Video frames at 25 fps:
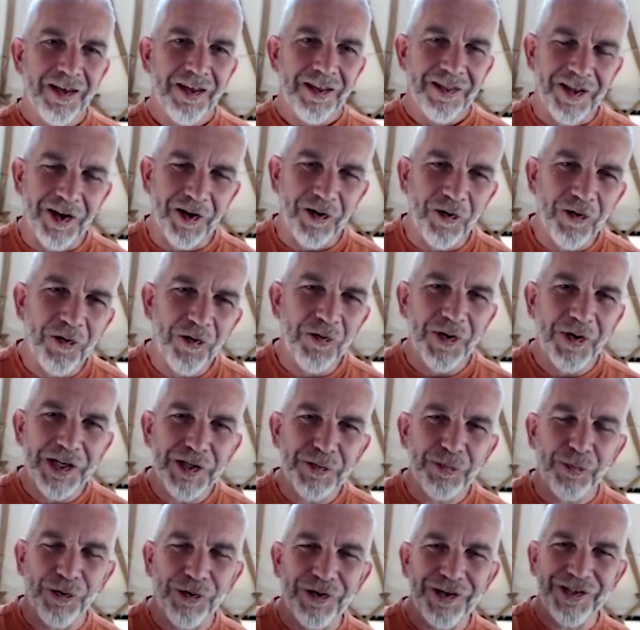they're always
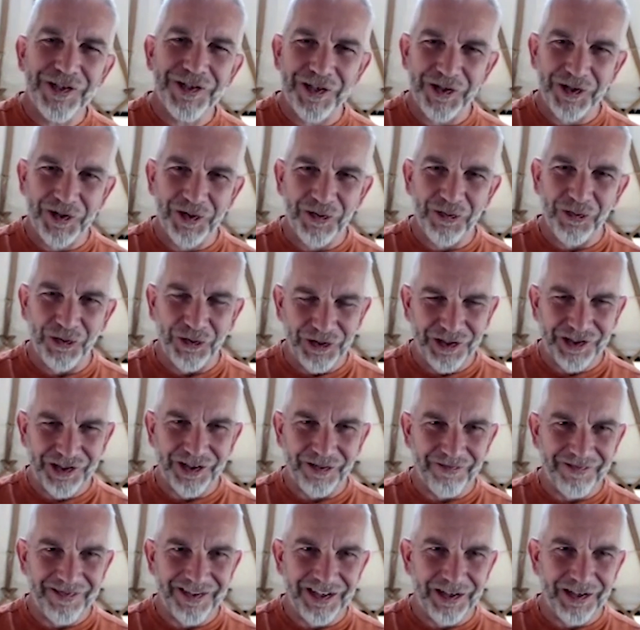pointing towards
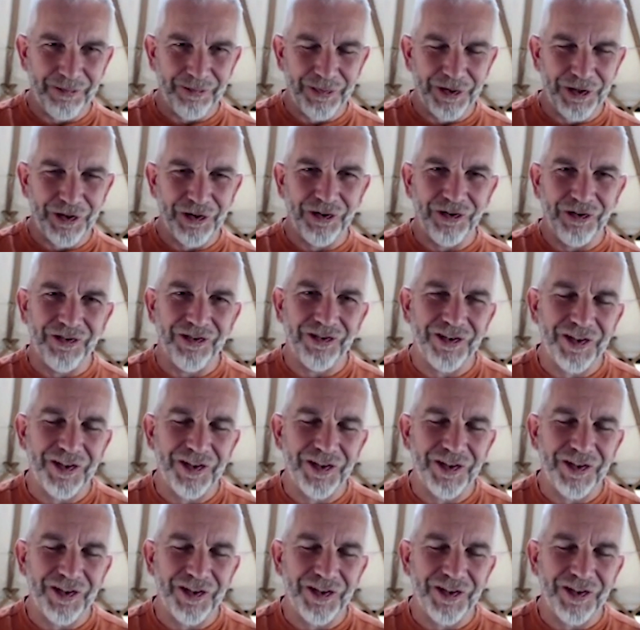something beyond.